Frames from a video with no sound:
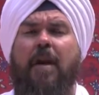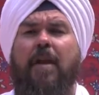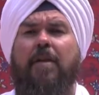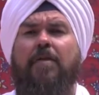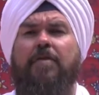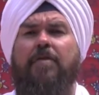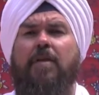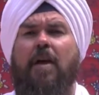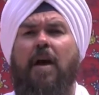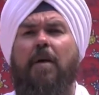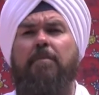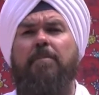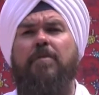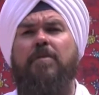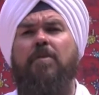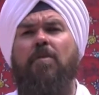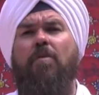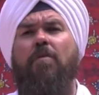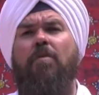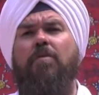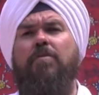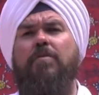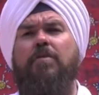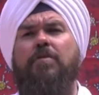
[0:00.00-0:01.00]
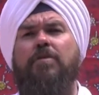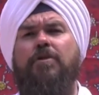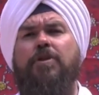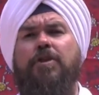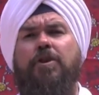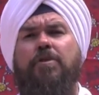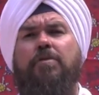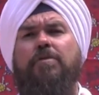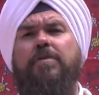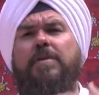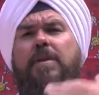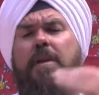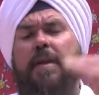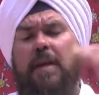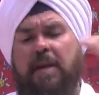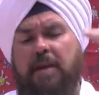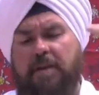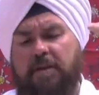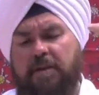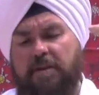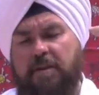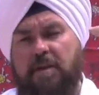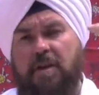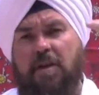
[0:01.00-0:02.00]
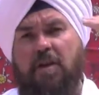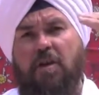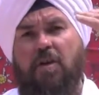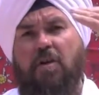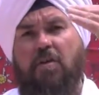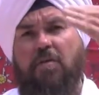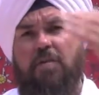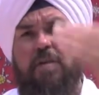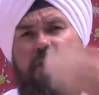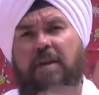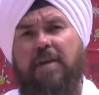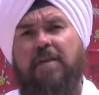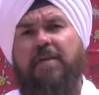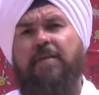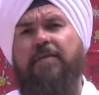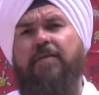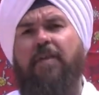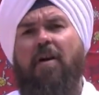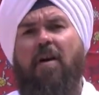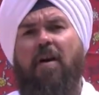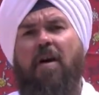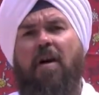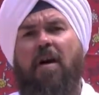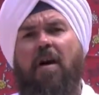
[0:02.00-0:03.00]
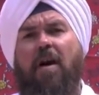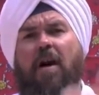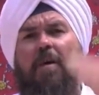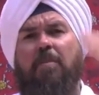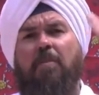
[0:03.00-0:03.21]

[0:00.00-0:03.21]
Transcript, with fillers: Some souls are choosing to go this far.